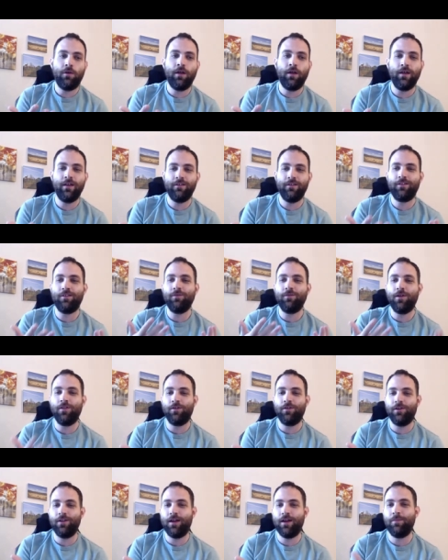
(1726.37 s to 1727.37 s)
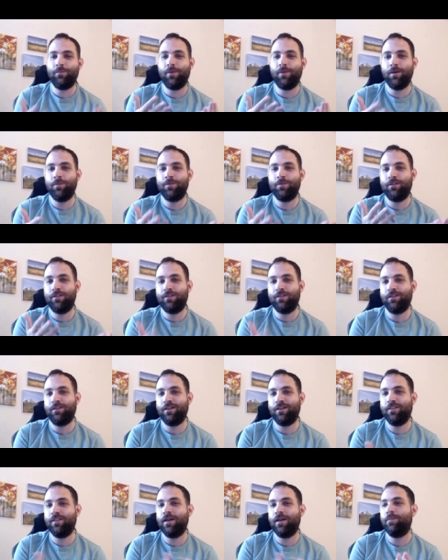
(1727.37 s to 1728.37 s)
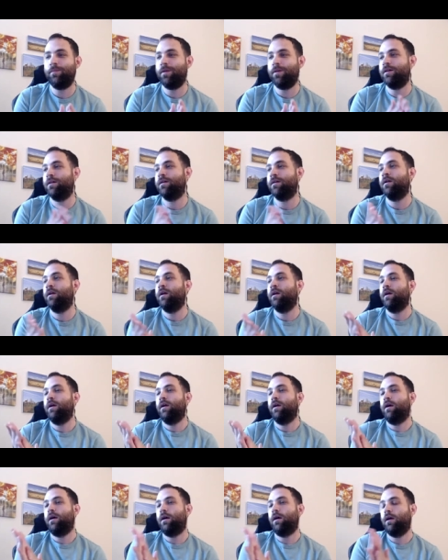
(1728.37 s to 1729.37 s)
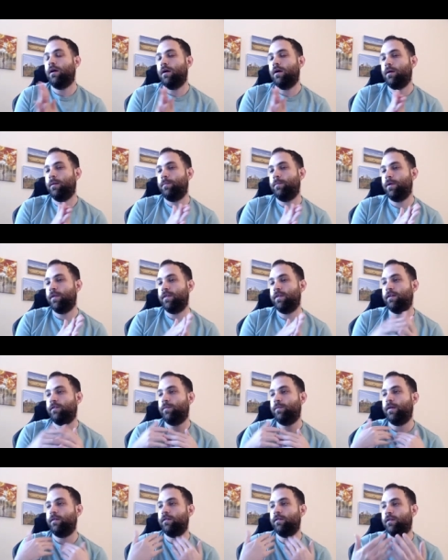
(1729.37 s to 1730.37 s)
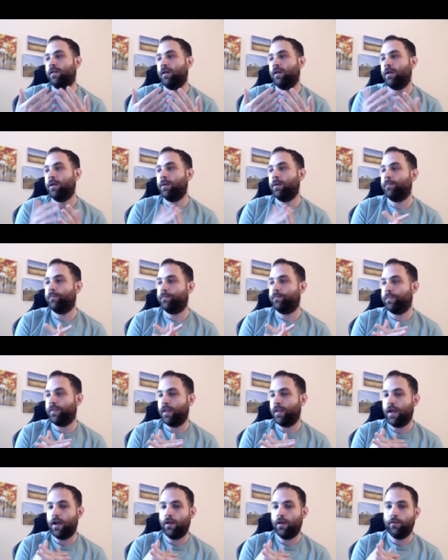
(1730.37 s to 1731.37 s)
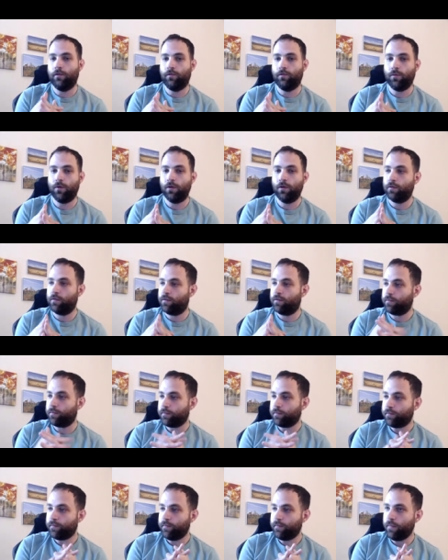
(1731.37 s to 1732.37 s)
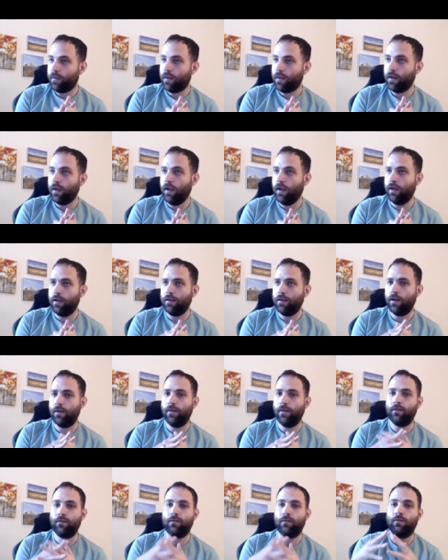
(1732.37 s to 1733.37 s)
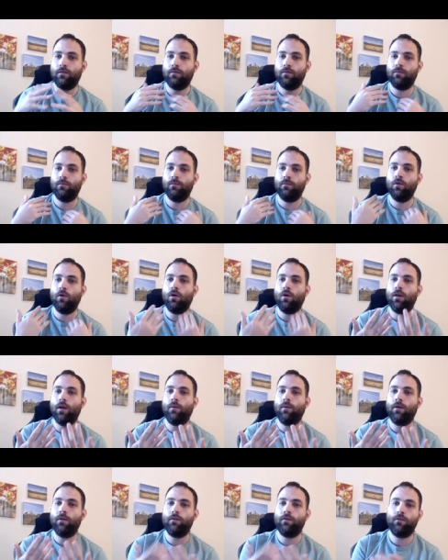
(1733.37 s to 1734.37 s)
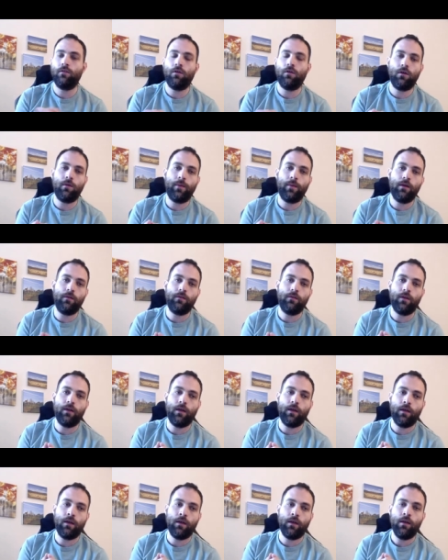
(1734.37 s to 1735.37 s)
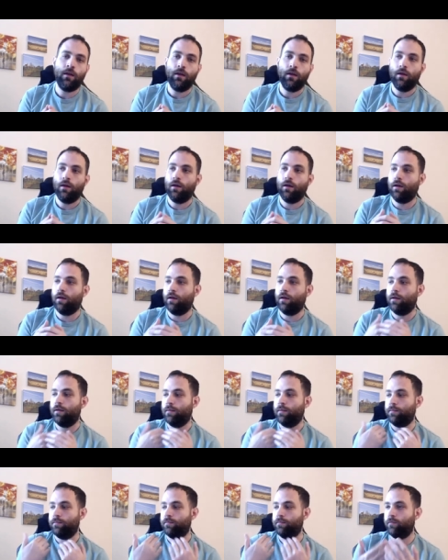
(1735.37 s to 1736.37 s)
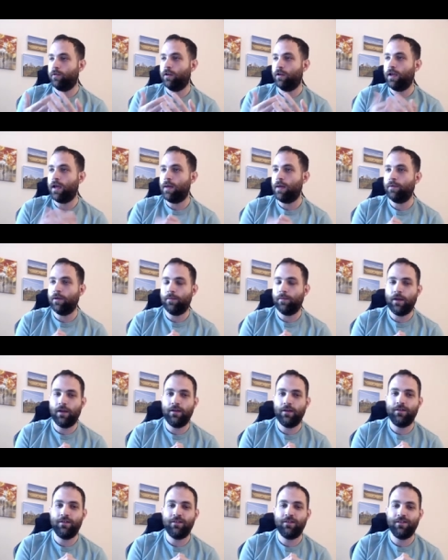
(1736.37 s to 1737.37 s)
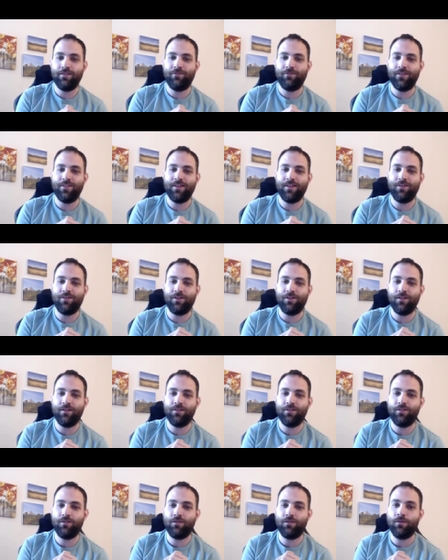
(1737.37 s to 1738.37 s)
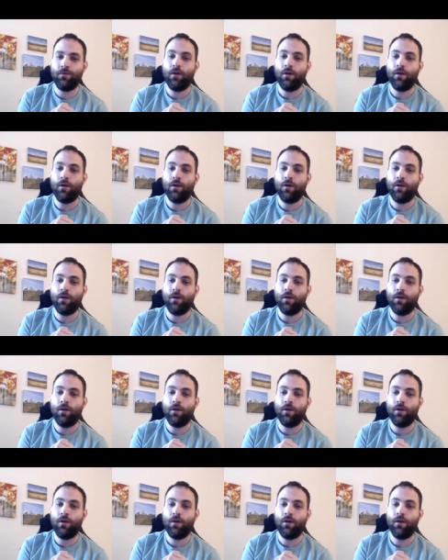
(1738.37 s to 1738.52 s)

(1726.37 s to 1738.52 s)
as to whether or not Bob should still get that beer, uh, but that's basically how this works. And yeah, that's all I wanted to talk about today. Um, really happy I managed to fit that all into